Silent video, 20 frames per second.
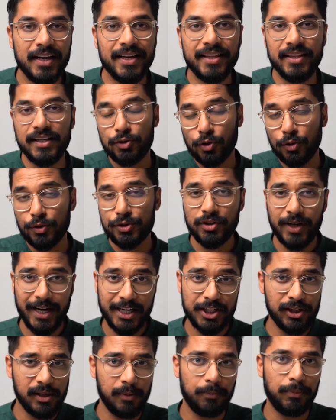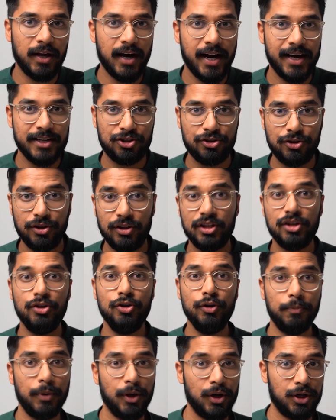This also actually applies to the
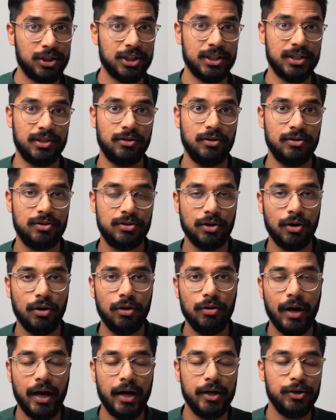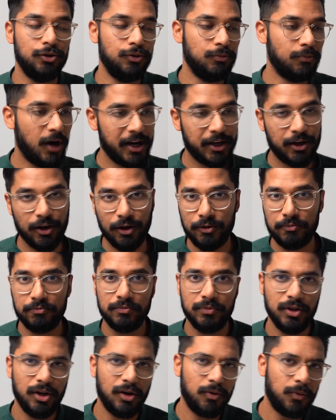new purchase. So you might go,
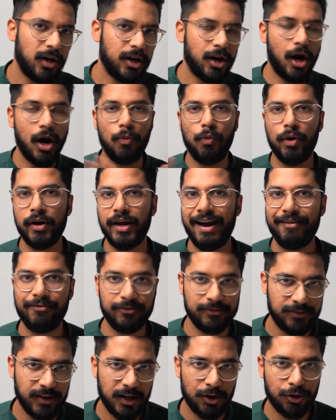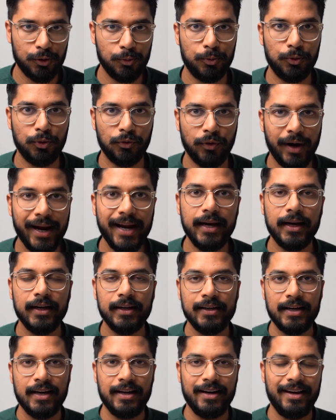you know what, I want to have a variable rate.
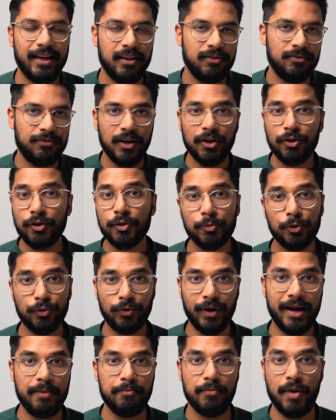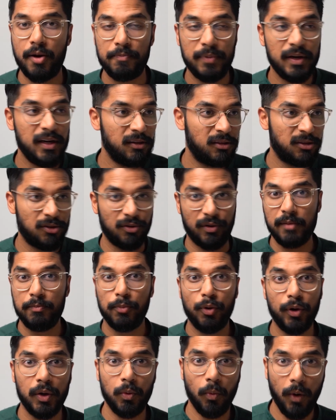Now the variable rate might be
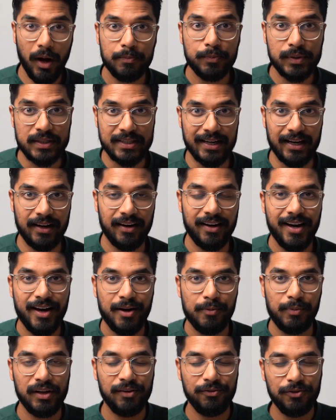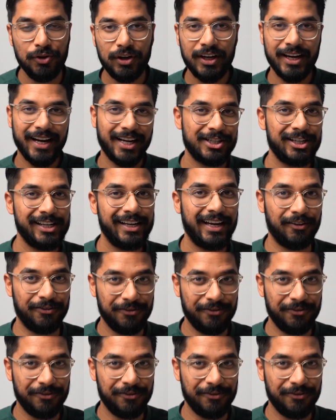3.1%, but if you can actually get a